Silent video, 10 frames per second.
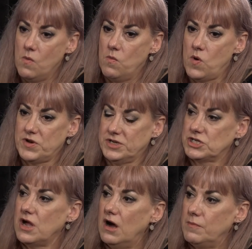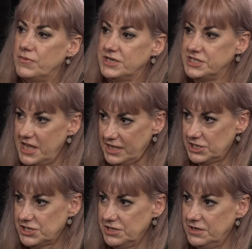what a child
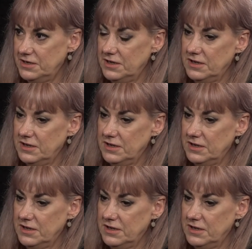protection